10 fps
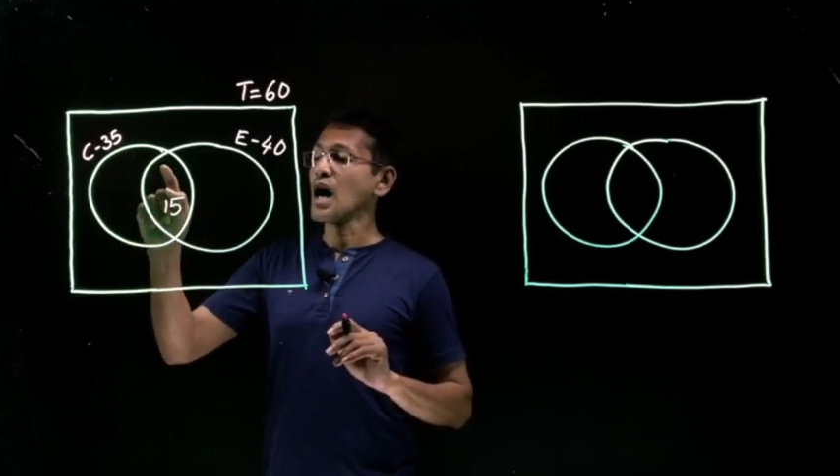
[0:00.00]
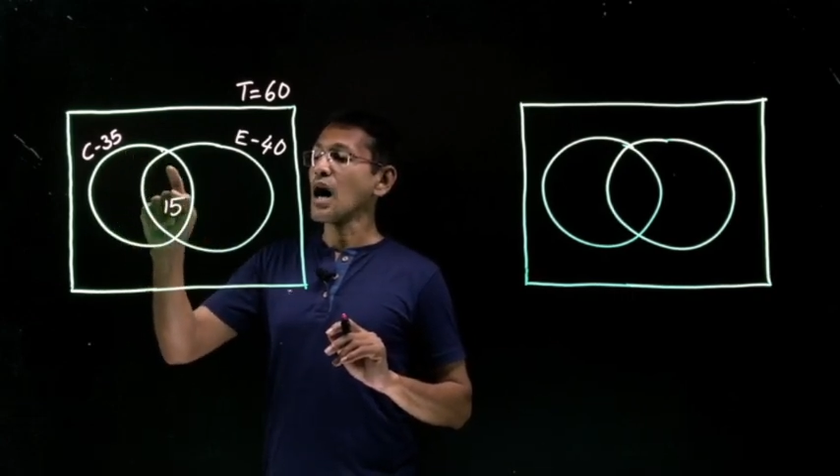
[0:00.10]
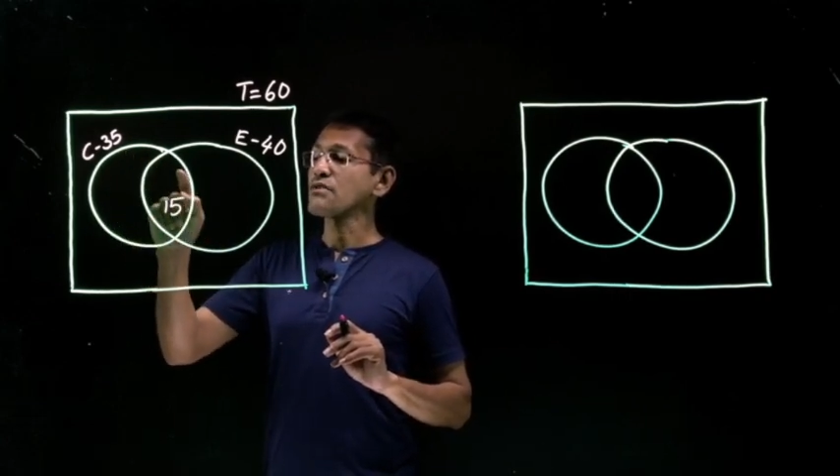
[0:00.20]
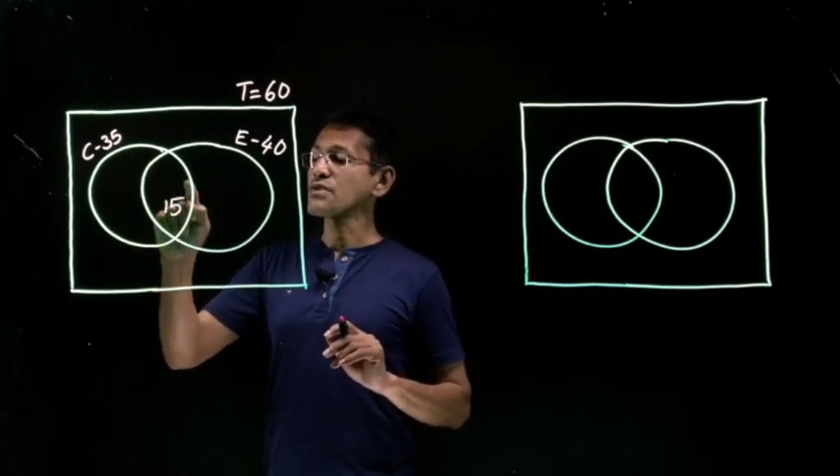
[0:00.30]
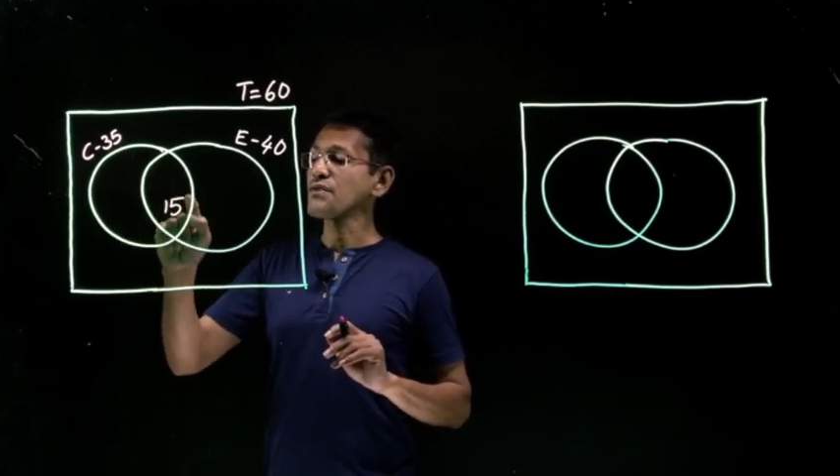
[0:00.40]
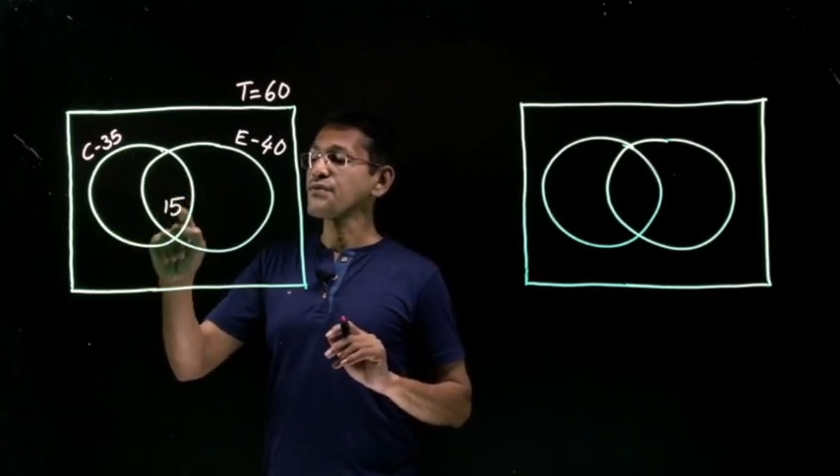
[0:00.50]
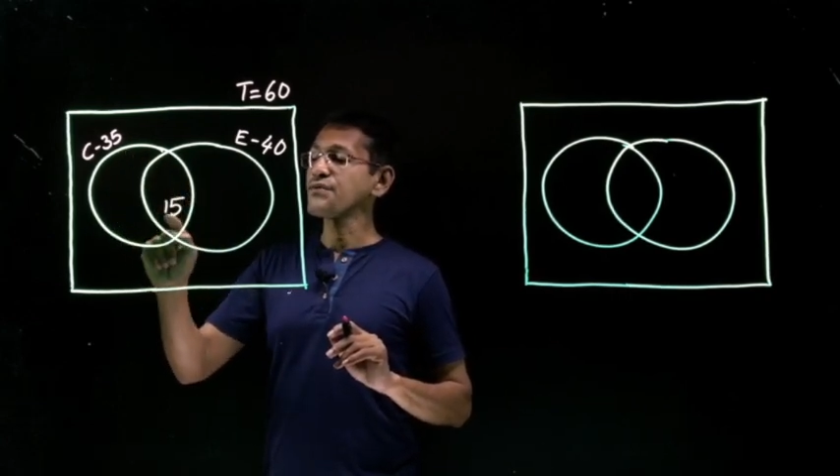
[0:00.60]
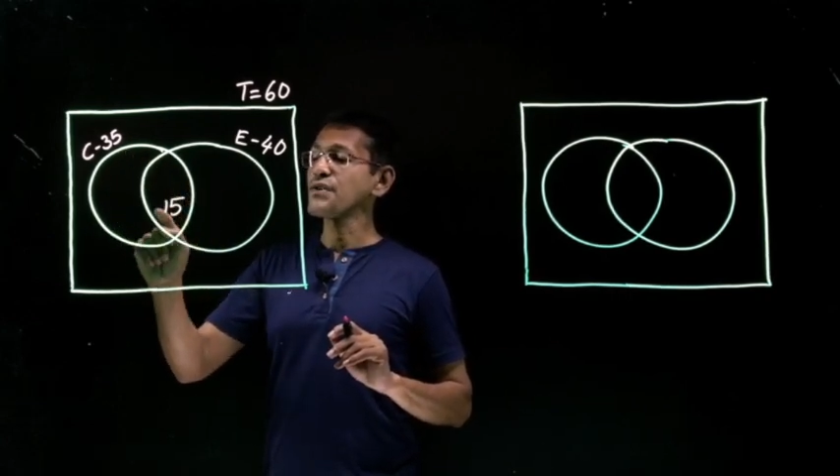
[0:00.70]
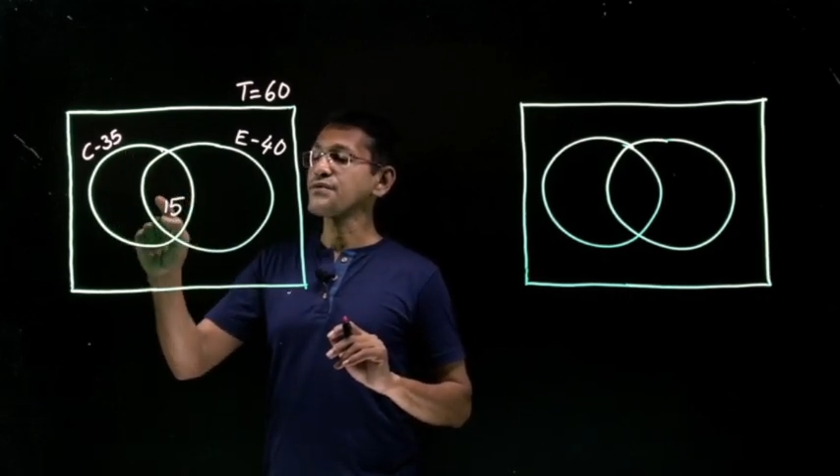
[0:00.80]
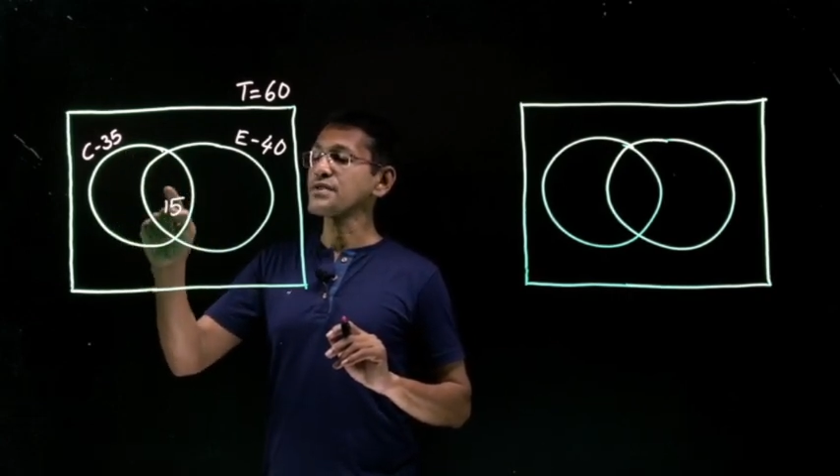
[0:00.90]
Out of
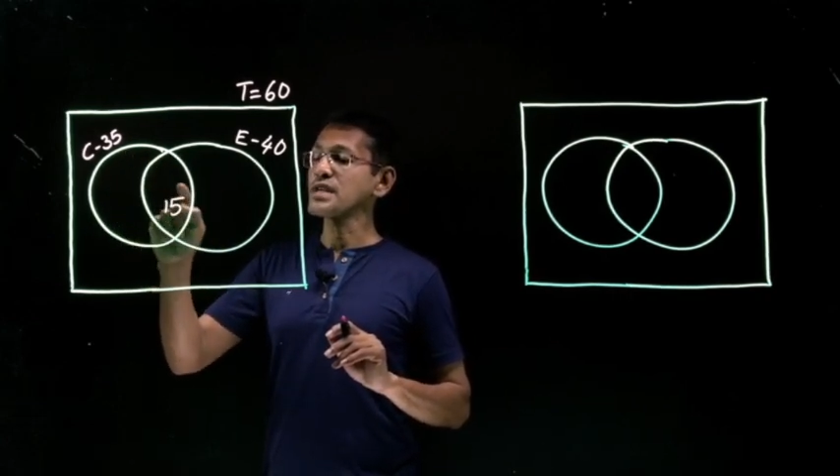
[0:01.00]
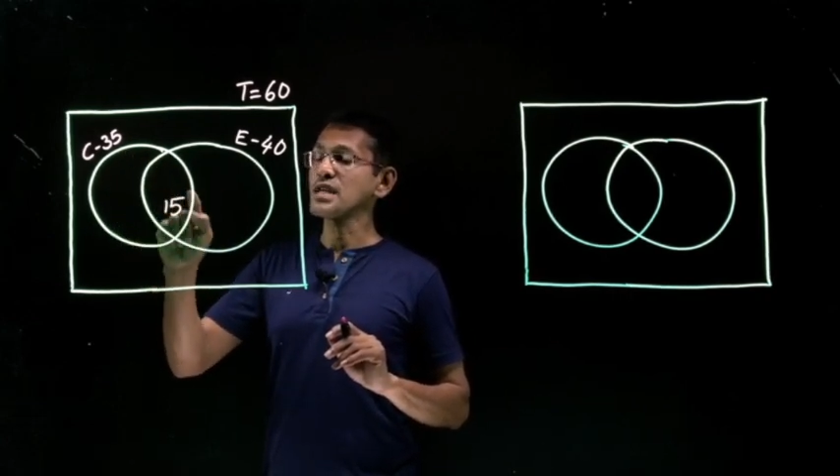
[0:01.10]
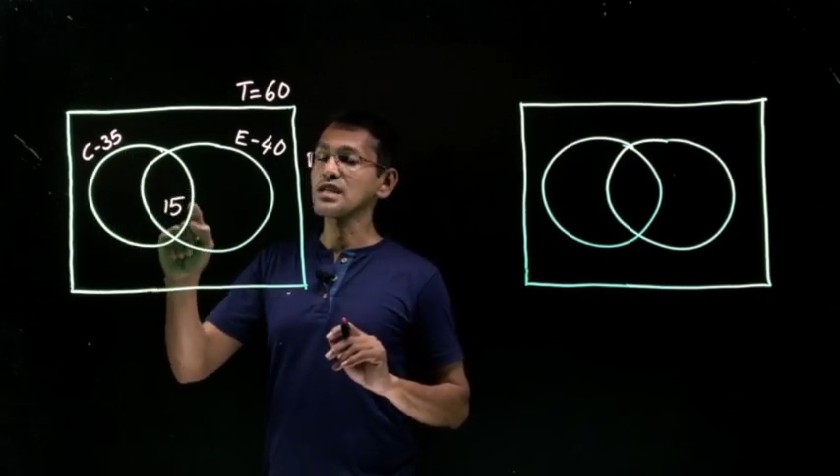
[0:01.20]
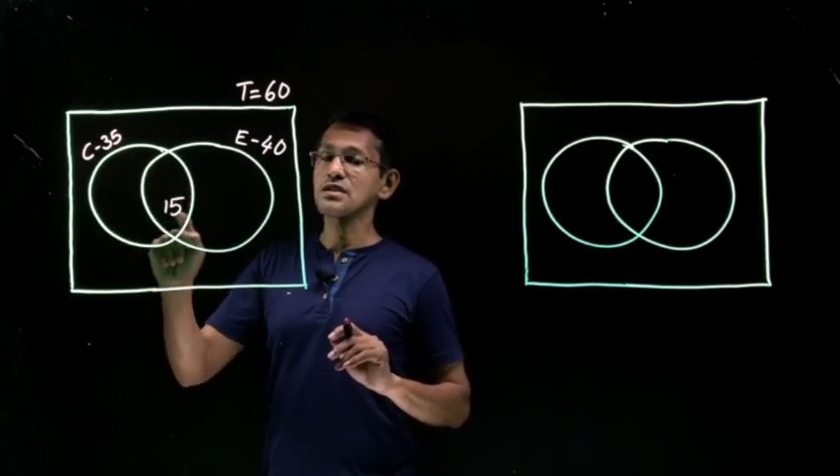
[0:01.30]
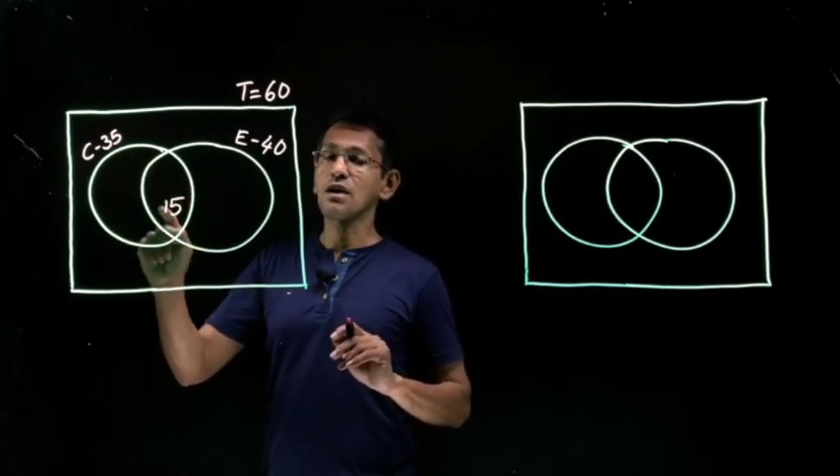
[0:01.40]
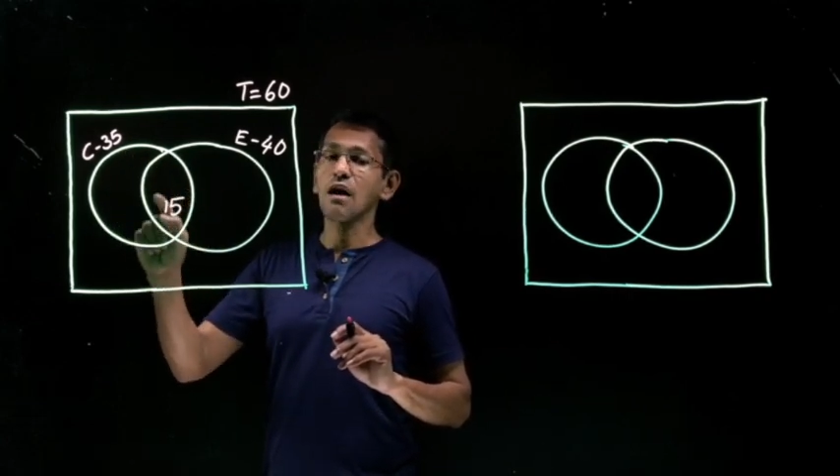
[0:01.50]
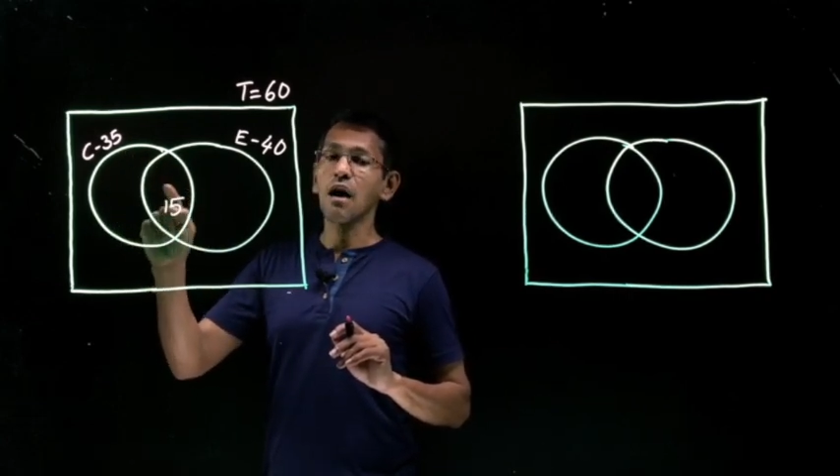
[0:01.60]
15 is